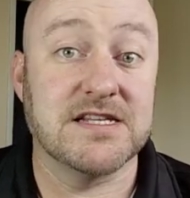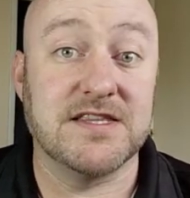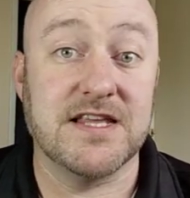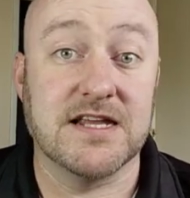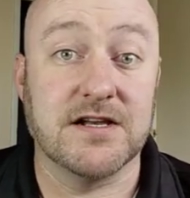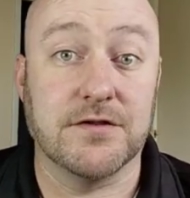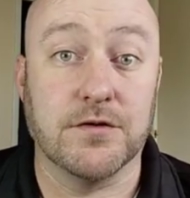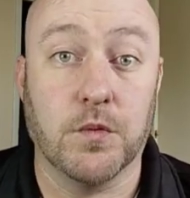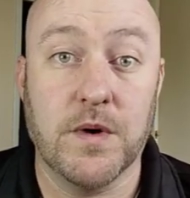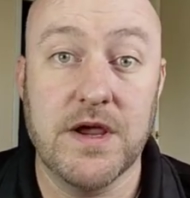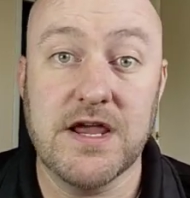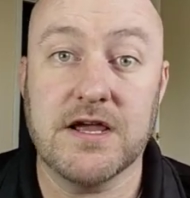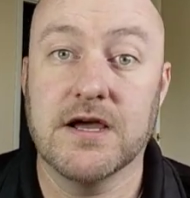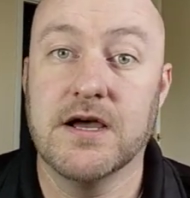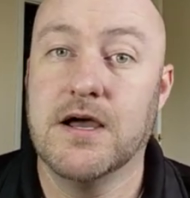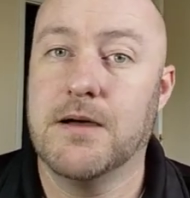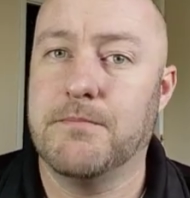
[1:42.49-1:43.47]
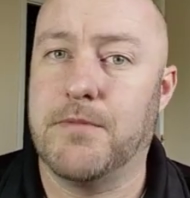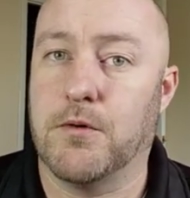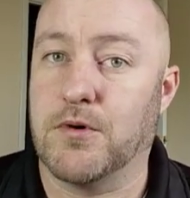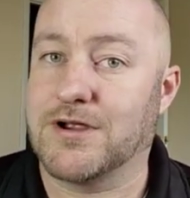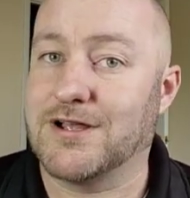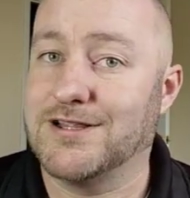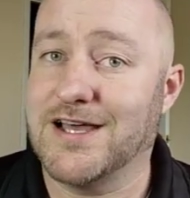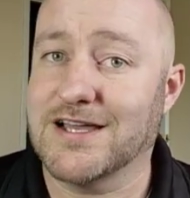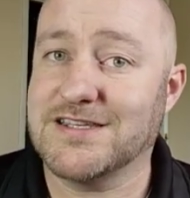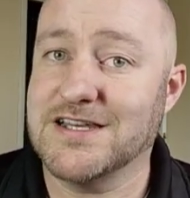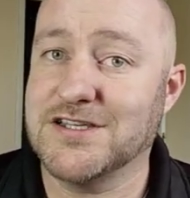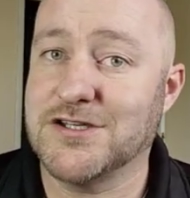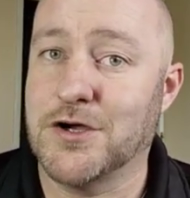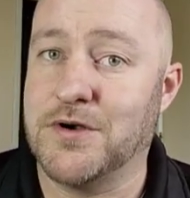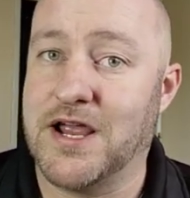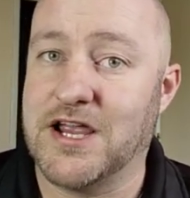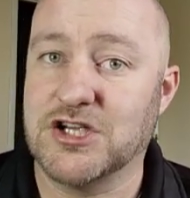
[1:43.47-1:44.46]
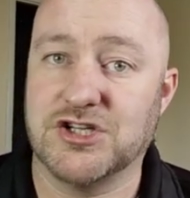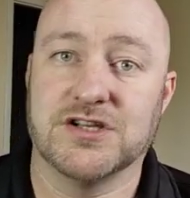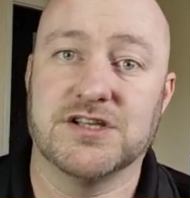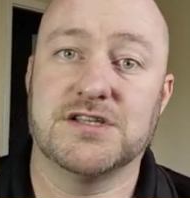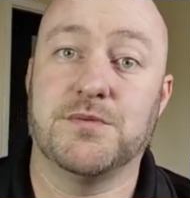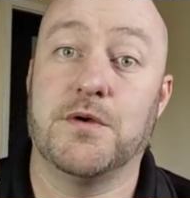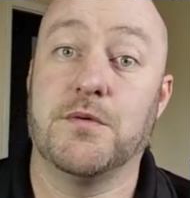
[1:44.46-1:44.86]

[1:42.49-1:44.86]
at the end of the week, but we're collecting donations.